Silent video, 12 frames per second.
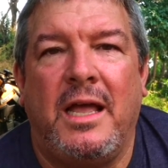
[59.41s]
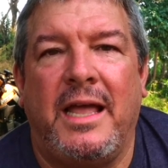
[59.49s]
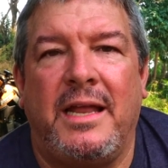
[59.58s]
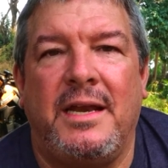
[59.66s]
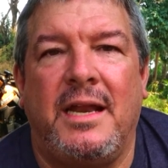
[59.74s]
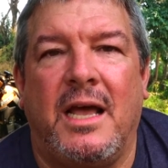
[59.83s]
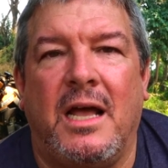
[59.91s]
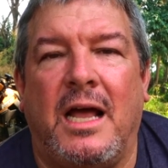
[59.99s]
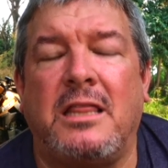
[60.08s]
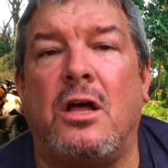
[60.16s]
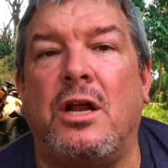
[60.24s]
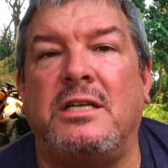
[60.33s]
And
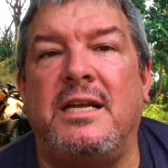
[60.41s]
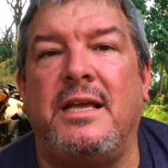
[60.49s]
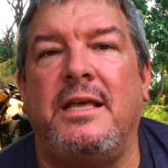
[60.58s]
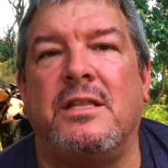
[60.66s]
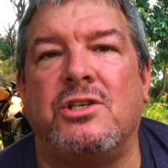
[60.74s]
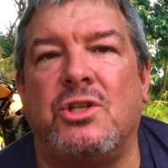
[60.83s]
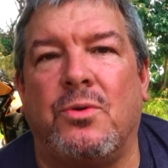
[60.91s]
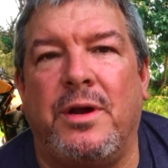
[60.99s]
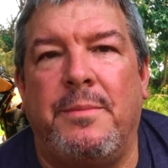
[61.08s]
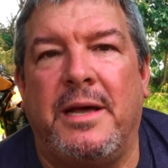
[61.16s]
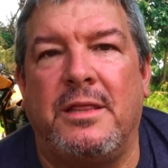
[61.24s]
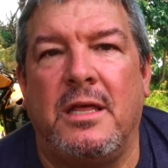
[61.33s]
I thought I'd tell you the
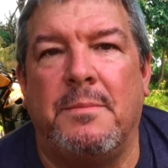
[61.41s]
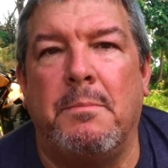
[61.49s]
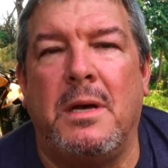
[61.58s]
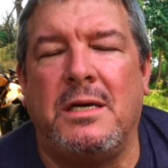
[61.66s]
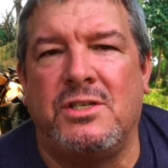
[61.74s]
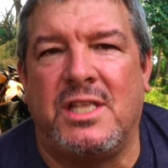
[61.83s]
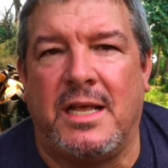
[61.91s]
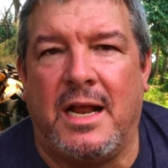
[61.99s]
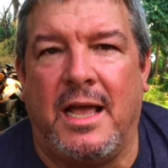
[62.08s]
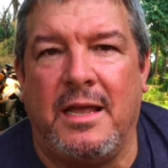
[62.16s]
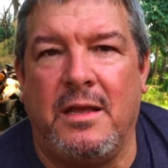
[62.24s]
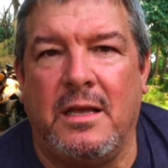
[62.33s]
story about the monks that
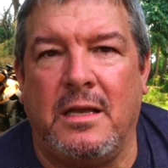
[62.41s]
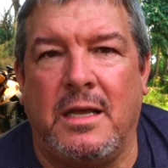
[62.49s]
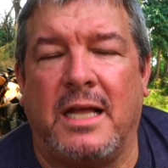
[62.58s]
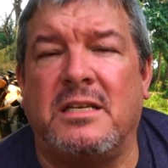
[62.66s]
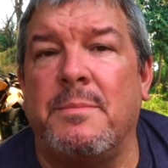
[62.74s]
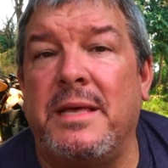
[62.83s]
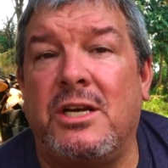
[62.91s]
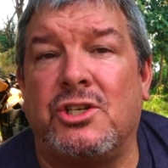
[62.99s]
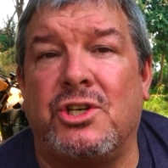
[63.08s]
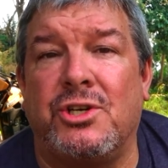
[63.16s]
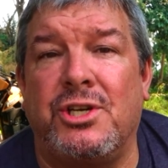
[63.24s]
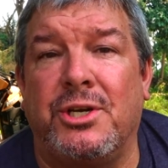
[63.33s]
I got to
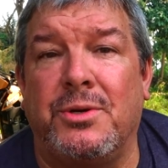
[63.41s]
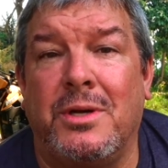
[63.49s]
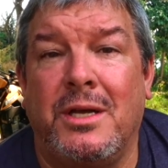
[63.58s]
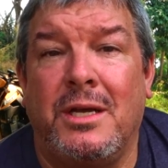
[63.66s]
minister to.